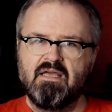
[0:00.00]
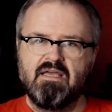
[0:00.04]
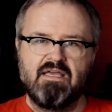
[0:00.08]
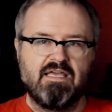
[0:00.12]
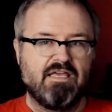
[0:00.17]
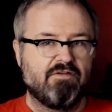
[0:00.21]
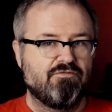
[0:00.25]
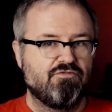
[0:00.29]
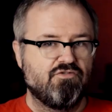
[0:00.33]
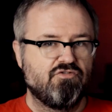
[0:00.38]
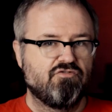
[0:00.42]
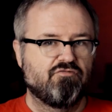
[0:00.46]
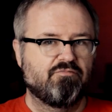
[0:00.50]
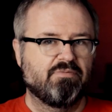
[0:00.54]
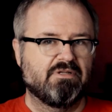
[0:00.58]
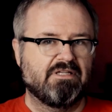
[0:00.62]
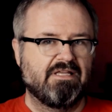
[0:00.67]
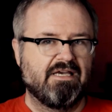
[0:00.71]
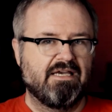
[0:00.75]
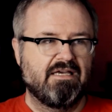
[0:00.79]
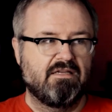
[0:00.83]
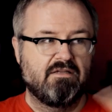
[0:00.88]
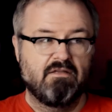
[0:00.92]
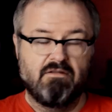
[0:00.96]
if you've
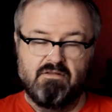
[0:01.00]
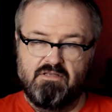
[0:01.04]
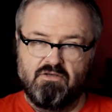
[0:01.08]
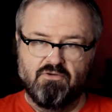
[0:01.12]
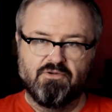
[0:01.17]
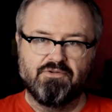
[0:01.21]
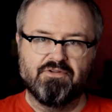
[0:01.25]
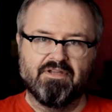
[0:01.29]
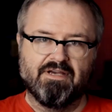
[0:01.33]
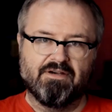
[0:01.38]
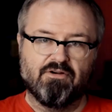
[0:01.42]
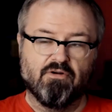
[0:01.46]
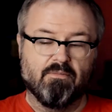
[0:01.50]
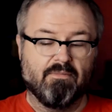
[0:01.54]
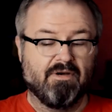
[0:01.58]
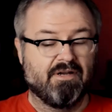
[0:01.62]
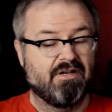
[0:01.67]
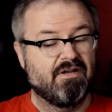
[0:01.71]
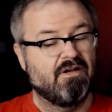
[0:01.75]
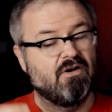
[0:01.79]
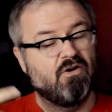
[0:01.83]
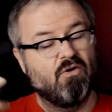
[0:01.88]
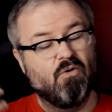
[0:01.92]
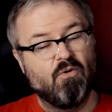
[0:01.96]
played the old
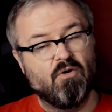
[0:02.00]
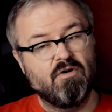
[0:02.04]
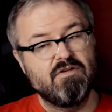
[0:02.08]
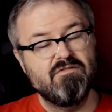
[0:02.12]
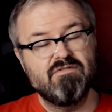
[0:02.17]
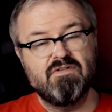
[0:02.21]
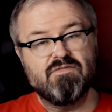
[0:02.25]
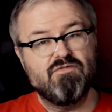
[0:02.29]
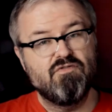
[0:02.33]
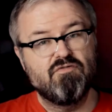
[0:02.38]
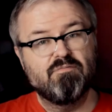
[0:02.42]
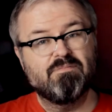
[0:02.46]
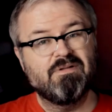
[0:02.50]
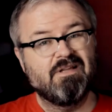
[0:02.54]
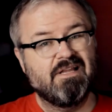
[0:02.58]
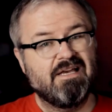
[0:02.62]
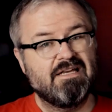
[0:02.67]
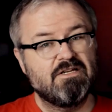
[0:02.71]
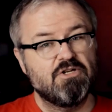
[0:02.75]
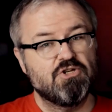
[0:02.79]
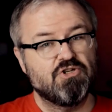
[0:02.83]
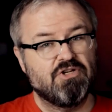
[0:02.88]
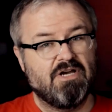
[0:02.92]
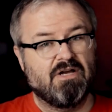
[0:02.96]
Necromunda, or even if you've
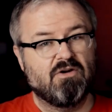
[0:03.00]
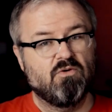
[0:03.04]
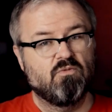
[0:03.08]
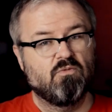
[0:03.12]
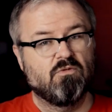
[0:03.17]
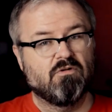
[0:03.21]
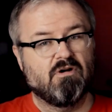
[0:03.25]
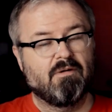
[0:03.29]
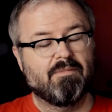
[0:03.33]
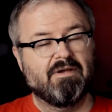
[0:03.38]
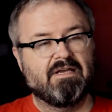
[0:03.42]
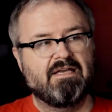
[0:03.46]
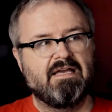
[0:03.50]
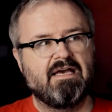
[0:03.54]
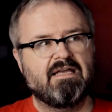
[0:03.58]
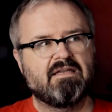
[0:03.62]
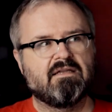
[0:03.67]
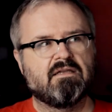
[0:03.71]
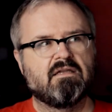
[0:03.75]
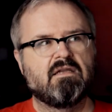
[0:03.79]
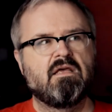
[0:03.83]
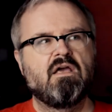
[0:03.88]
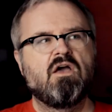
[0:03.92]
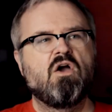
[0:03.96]
played Shadow War
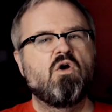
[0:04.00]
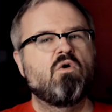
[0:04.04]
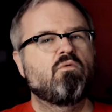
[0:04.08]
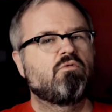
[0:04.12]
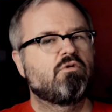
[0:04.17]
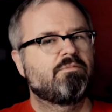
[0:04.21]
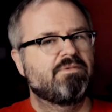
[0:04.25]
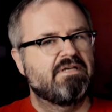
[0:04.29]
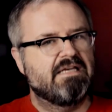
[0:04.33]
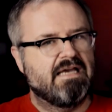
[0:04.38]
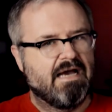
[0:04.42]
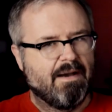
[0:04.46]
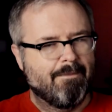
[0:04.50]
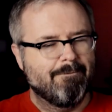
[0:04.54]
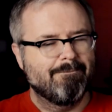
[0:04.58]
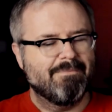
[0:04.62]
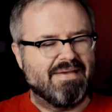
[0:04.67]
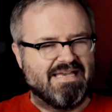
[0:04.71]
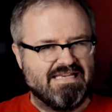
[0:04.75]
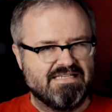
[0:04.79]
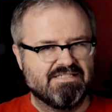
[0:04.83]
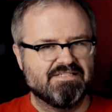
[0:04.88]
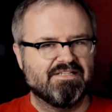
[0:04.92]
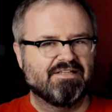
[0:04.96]
Armageddon, will be
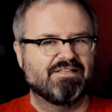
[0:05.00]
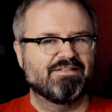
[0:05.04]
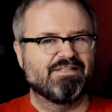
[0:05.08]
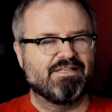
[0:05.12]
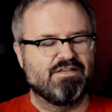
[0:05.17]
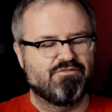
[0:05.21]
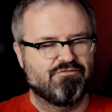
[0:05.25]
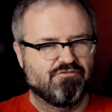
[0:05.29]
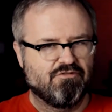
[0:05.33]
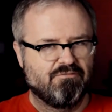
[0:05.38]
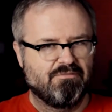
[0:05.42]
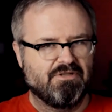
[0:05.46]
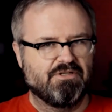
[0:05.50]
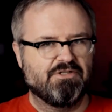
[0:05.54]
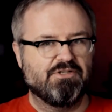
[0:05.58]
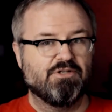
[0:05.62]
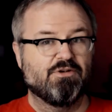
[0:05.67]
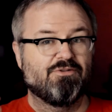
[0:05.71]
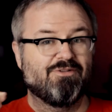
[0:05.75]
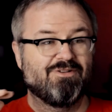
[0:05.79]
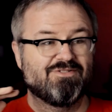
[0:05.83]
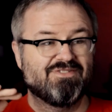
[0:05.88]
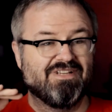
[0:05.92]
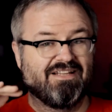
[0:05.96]
amazingly
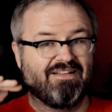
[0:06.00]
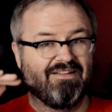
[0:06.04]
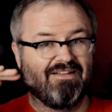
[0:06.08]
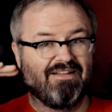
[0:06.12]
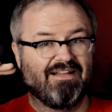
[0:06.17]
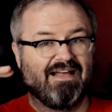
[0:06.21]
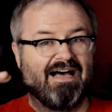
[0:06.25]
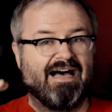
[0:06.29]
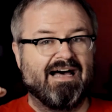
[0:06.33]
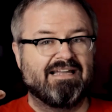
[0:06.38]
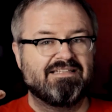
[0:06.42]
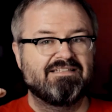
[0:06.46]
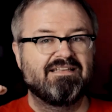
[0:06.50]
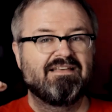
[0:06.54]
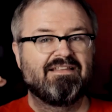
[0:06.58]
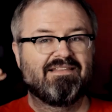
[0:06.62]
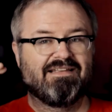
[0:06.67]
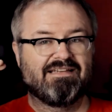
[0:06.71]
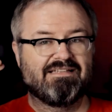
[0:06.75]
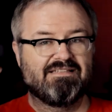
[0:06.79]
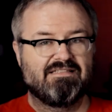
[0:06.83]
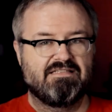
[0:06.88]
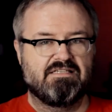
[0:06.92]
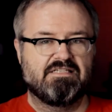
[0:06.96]
familiar. There's a lot
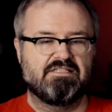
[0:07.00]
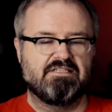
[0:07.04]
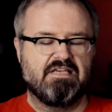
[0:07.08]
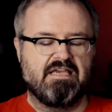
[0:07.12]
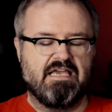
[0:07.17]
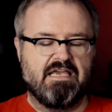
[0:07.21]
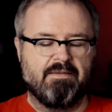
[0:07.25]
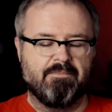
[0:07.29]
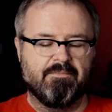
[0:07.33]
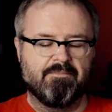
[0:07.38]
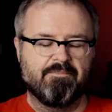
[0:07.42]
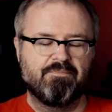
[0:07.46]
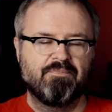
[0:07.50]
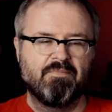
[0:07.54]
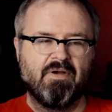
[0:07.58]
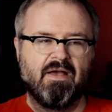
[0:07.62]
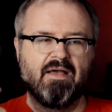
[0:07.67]
that is the same.